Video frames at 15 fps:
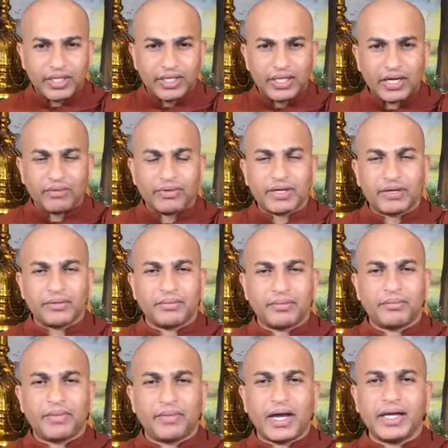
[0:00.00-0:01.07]
in our
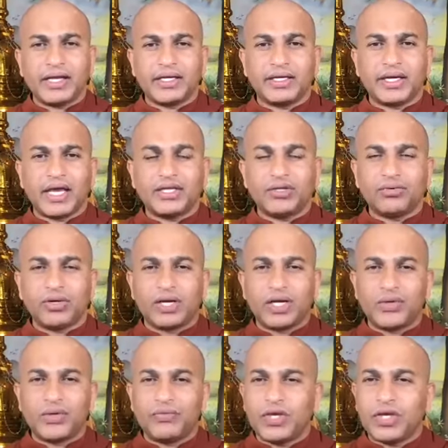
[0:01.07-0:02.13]
mind,
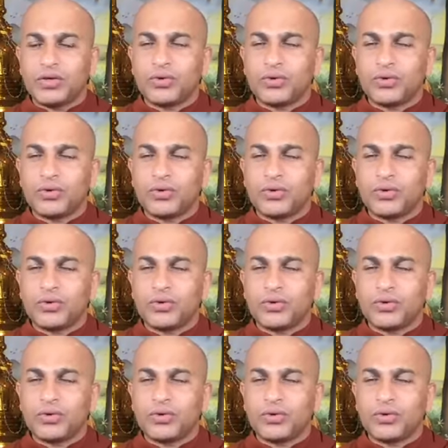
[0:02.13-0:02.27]
naturally we